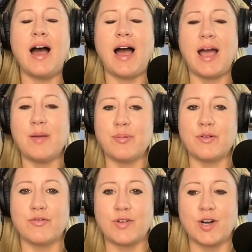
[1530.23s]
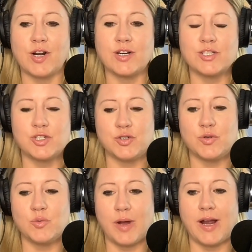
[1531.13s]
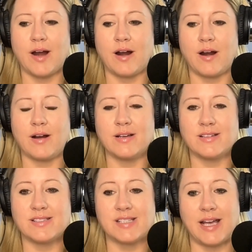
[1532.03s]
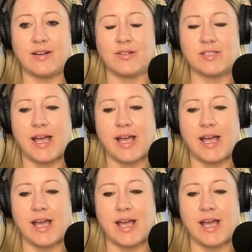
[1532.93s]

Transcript: I prefer to wear sandals.